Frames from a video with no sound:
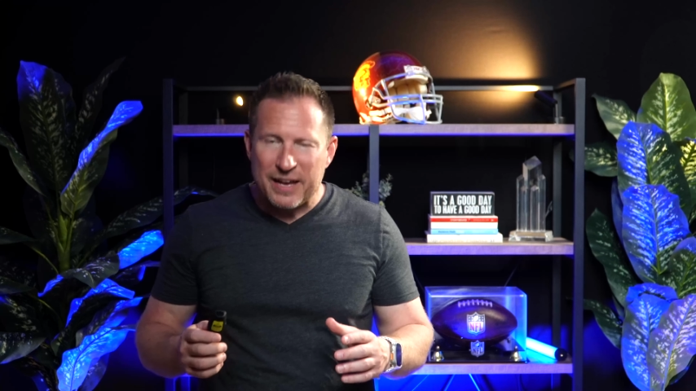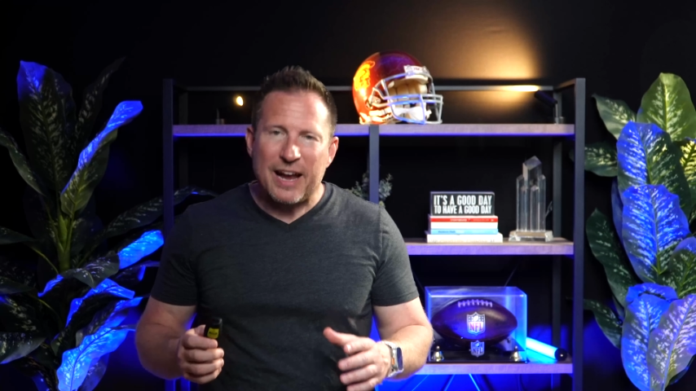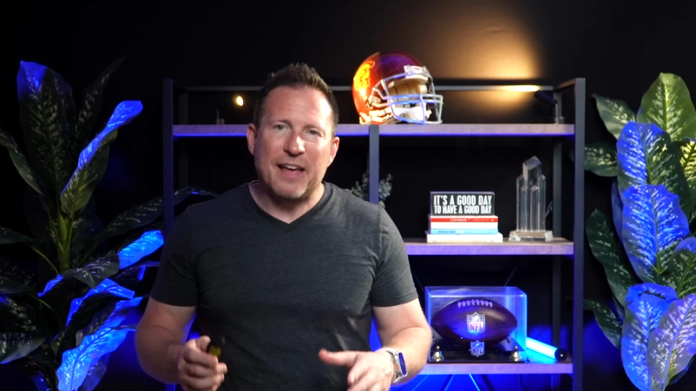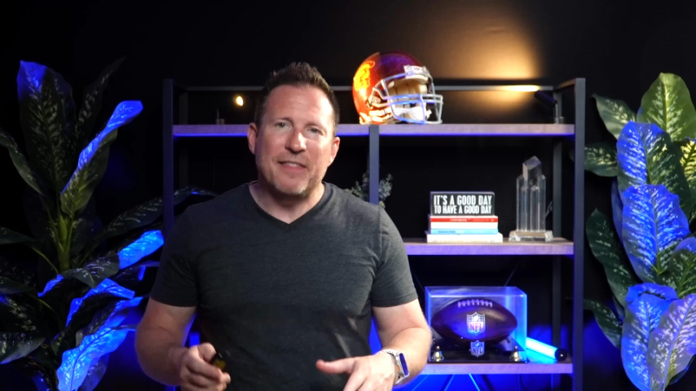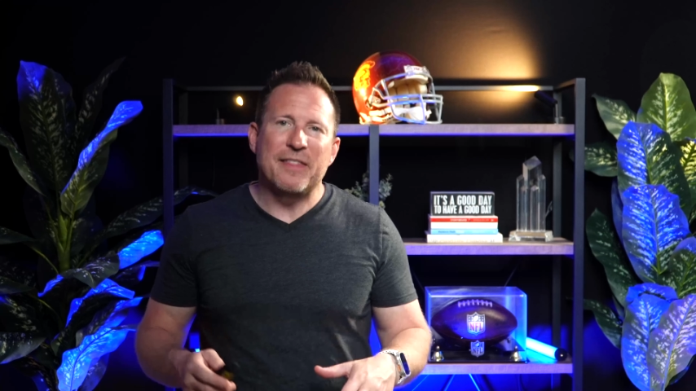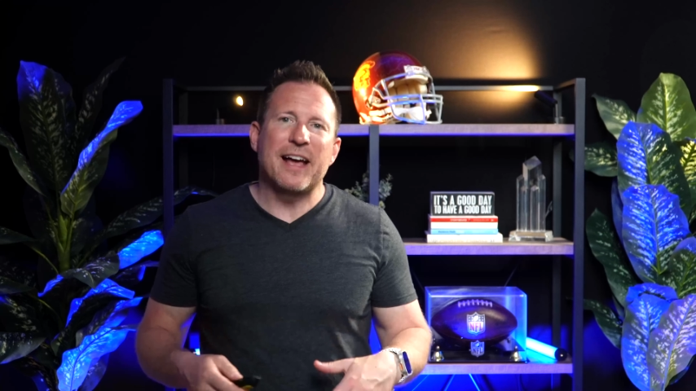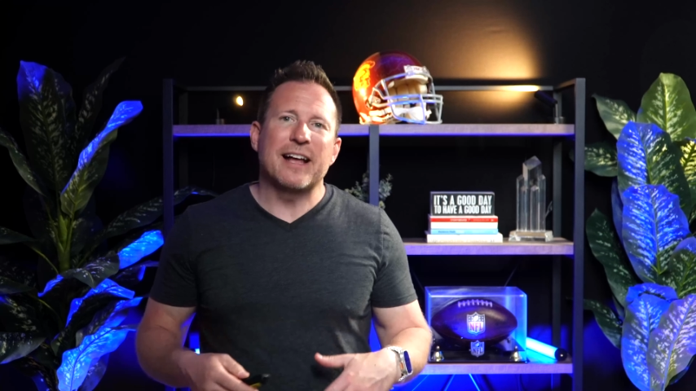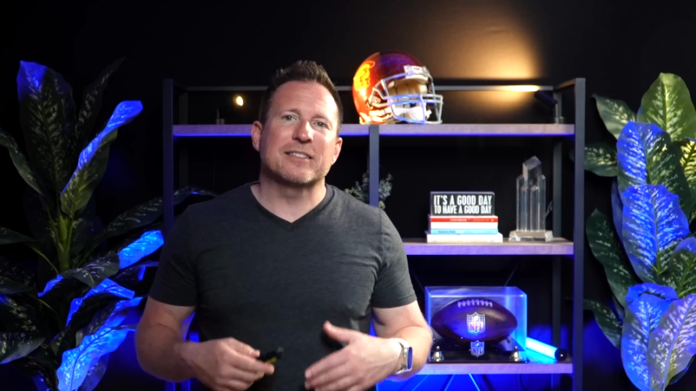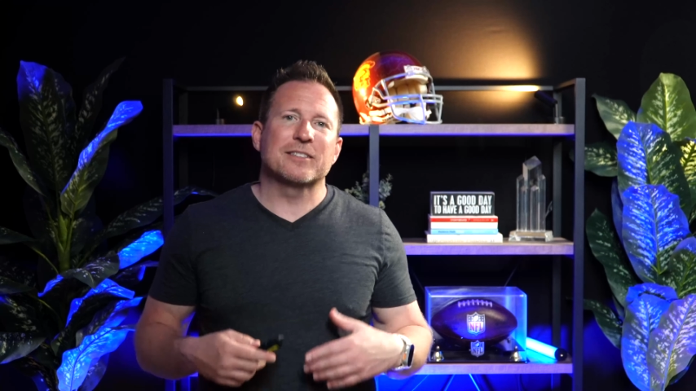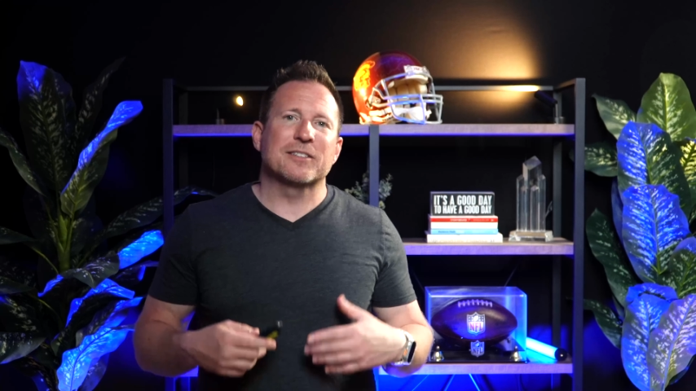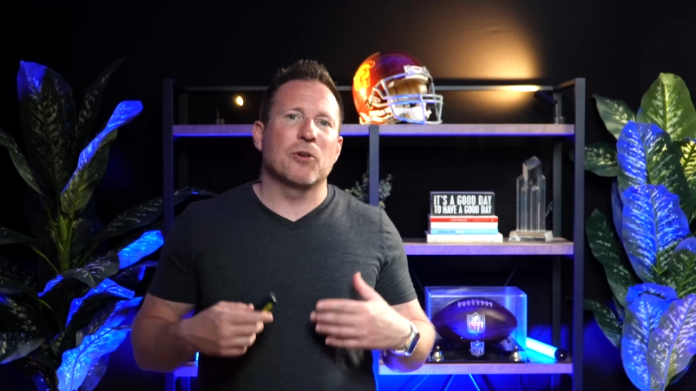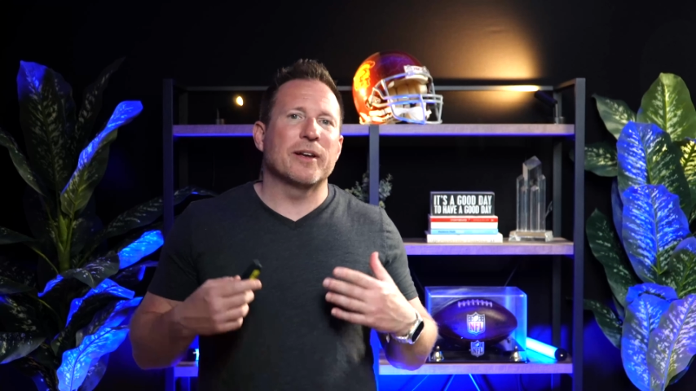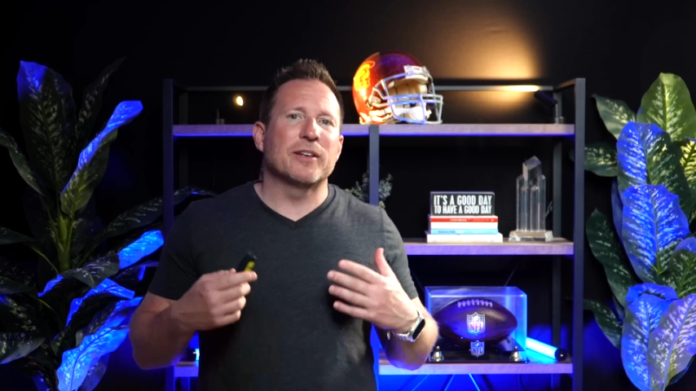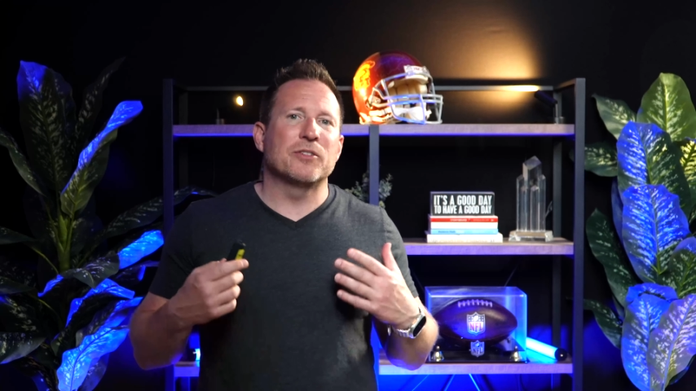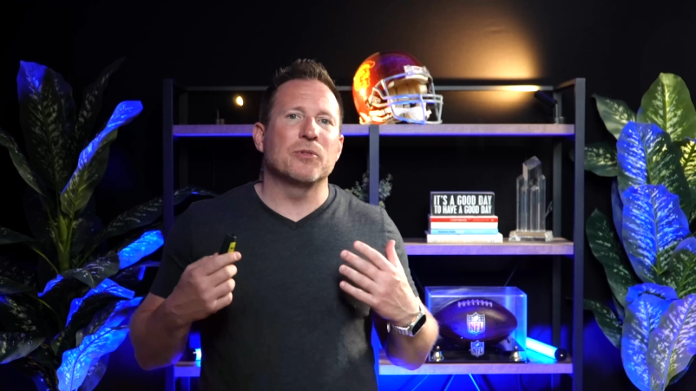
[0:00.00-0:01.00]
and that's
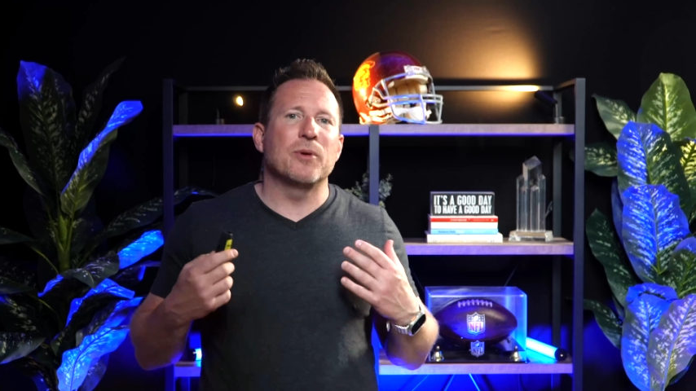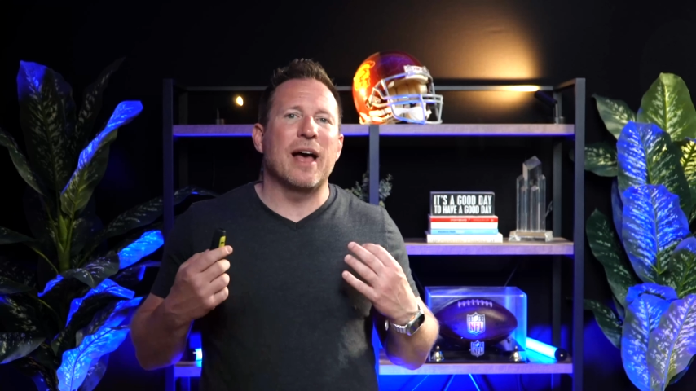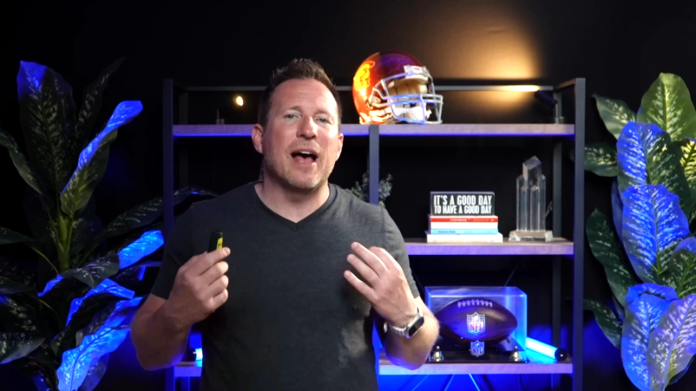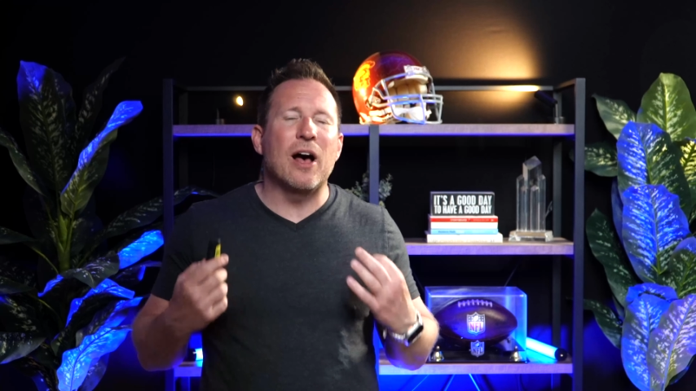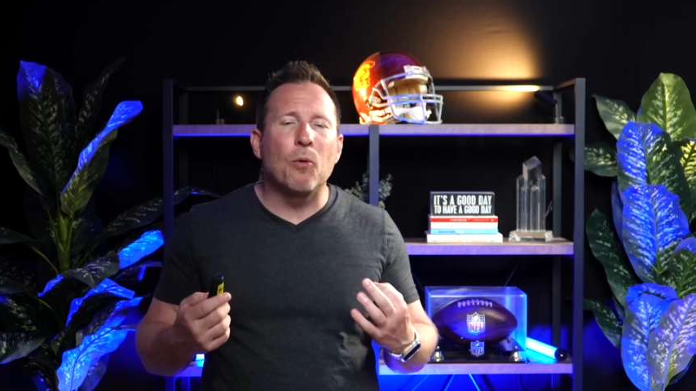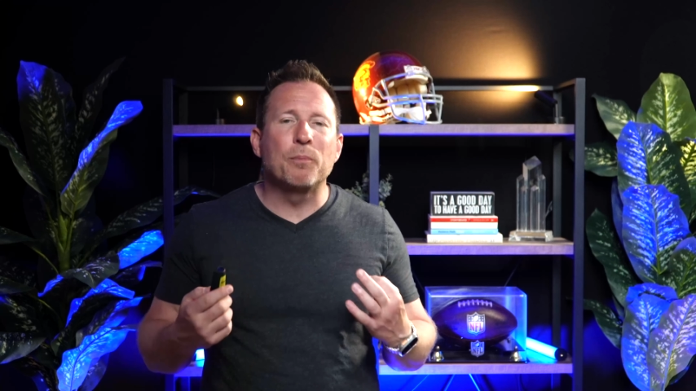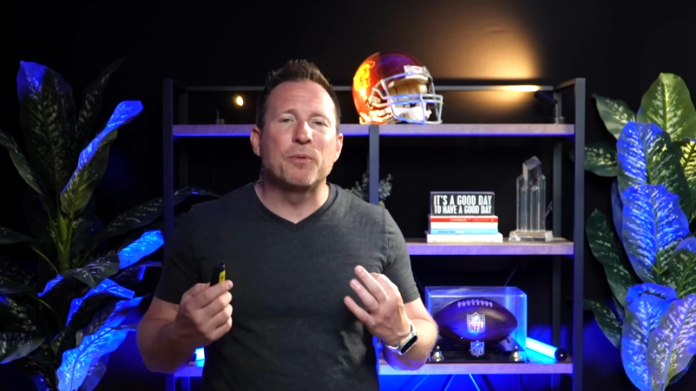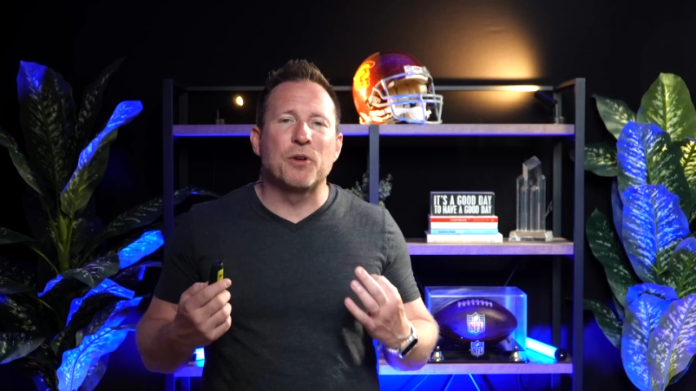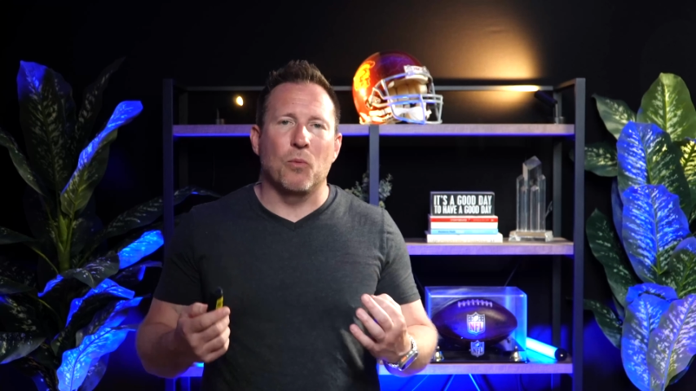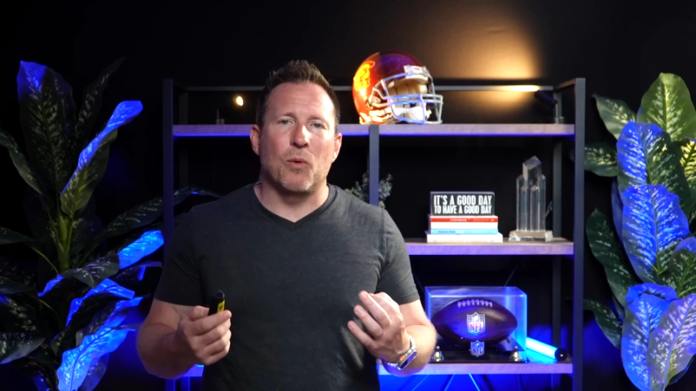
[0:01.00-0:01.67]
going to help your